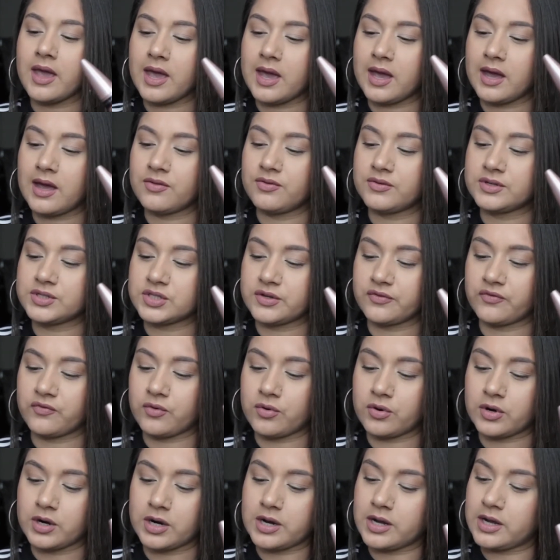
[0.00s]
and the
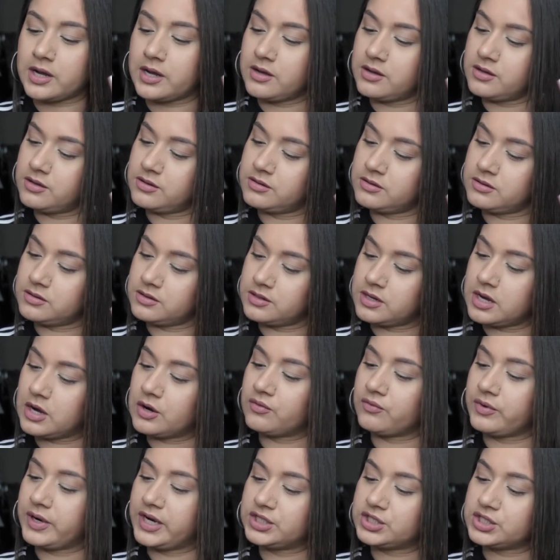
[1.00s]
Sephora
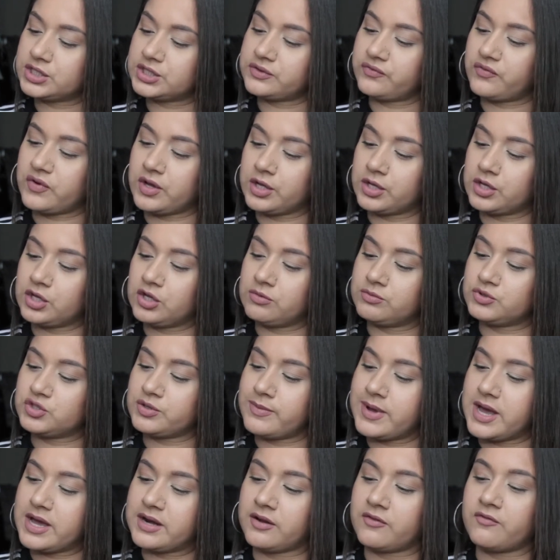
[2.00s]
Outrageous Volume
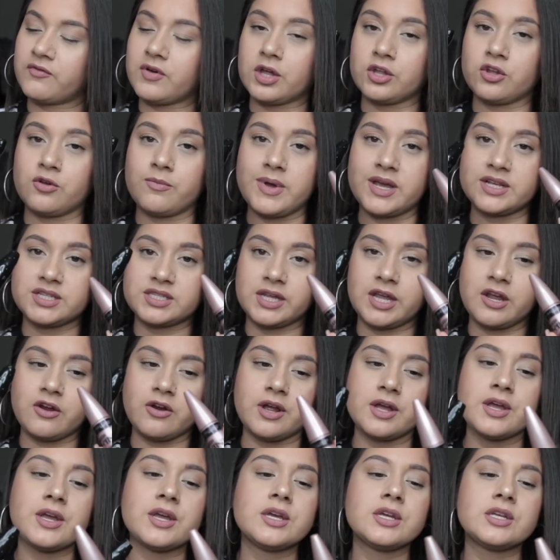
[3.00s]
Dramatic Volume
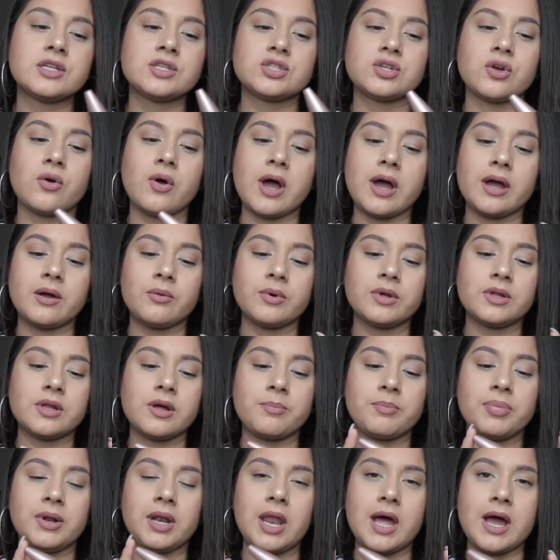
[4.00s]
Mascara. So I will
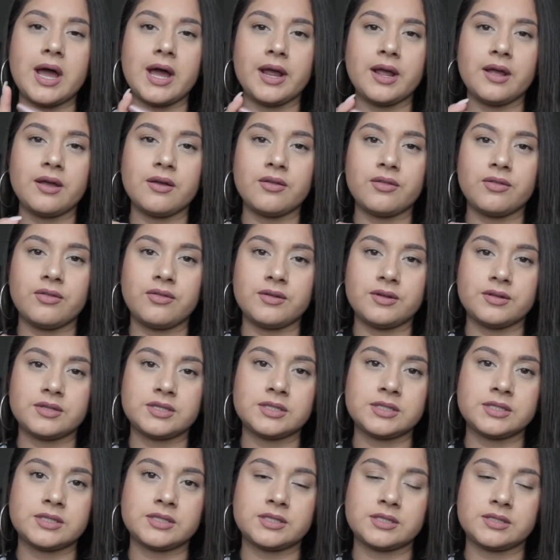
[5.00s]
apply this
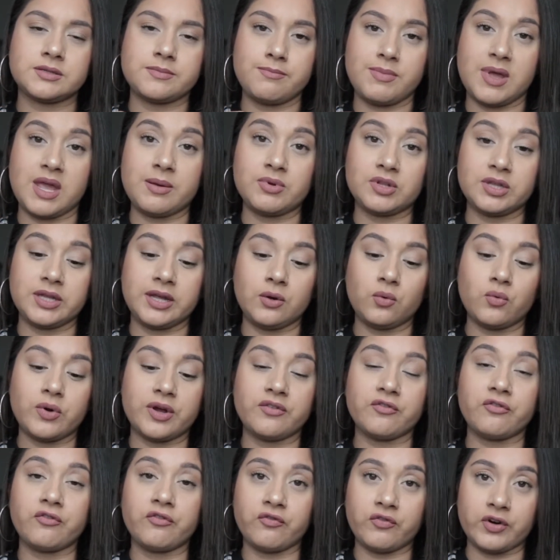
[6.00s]
Maybelline
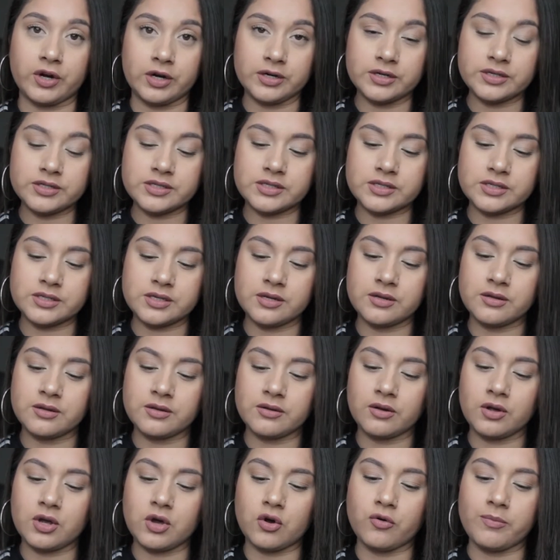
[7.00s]
one first,
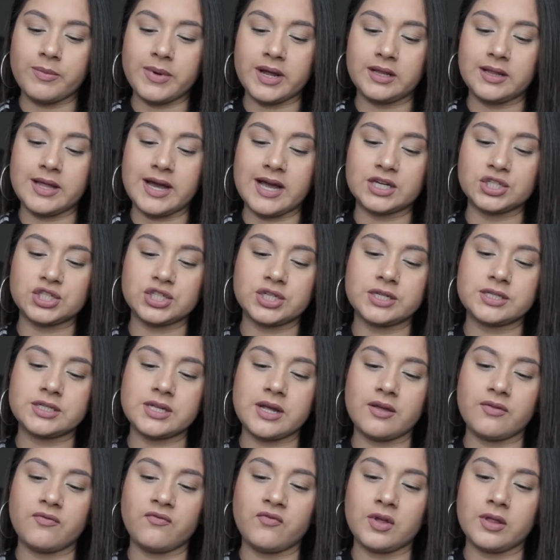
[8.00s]
coat my lashes.
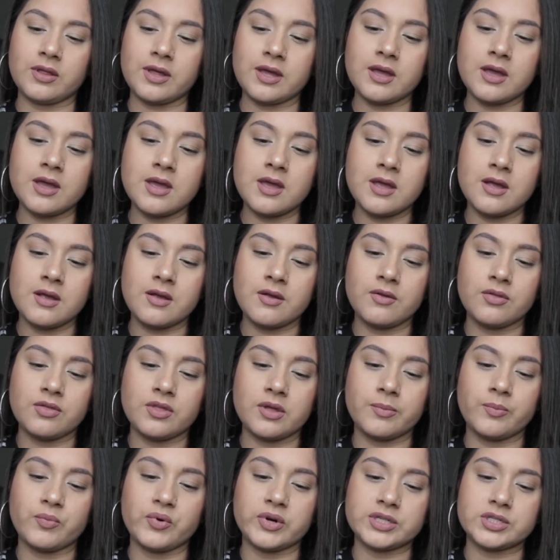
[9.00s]
I feel like
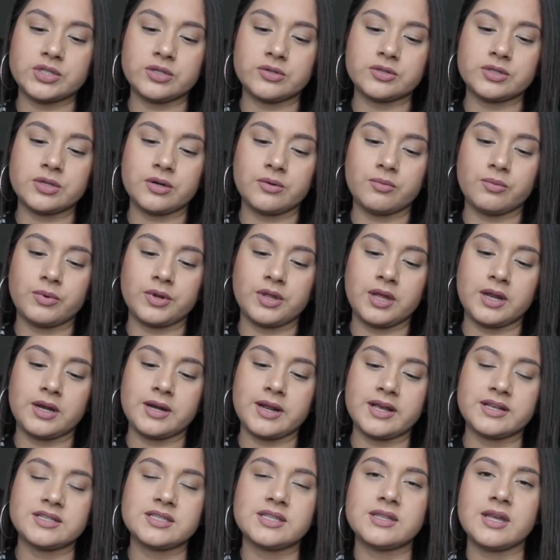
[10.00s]
the bristles are really
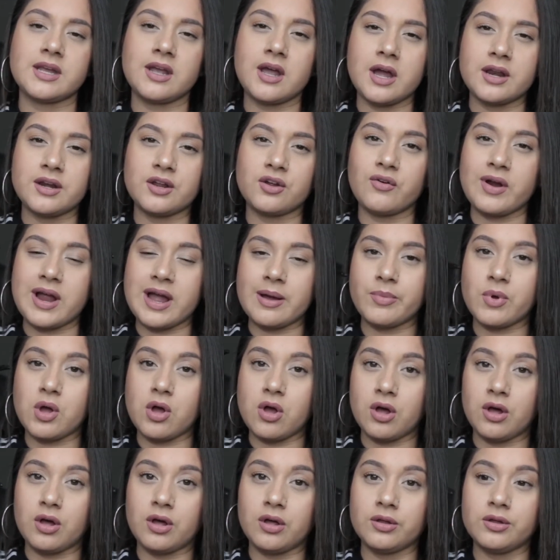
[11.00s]
nice, and they kind of grab
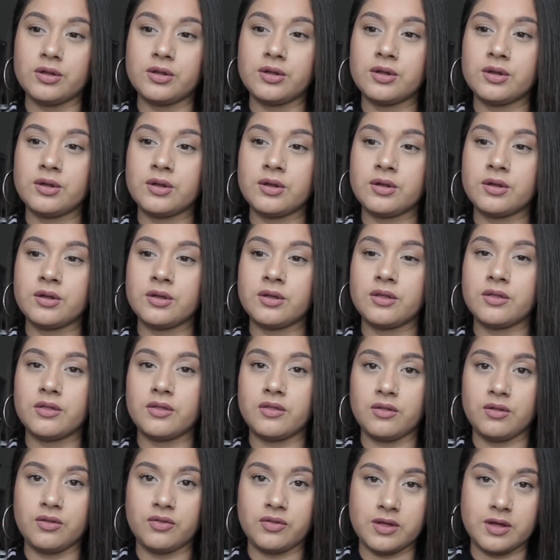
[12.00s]
all
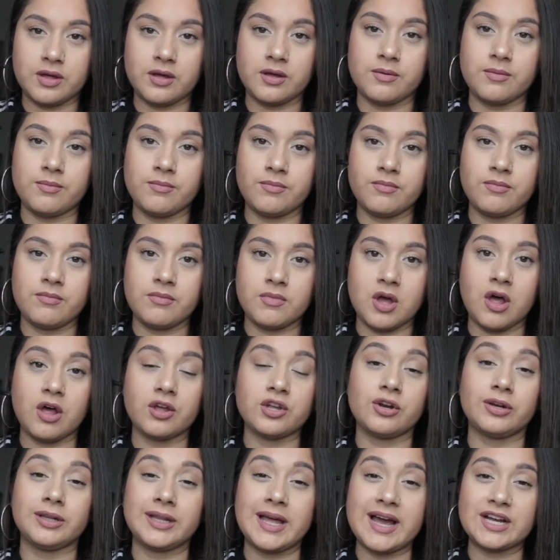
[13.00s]

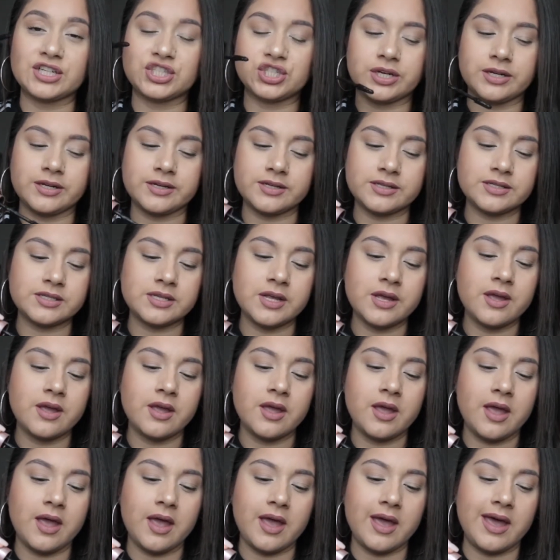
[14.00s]
your lashes
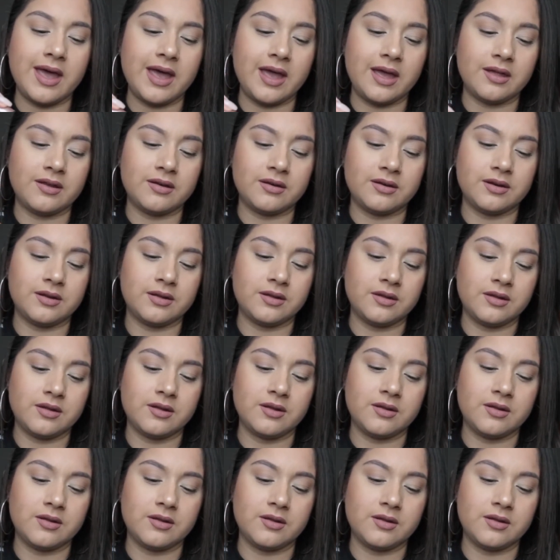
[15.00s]
and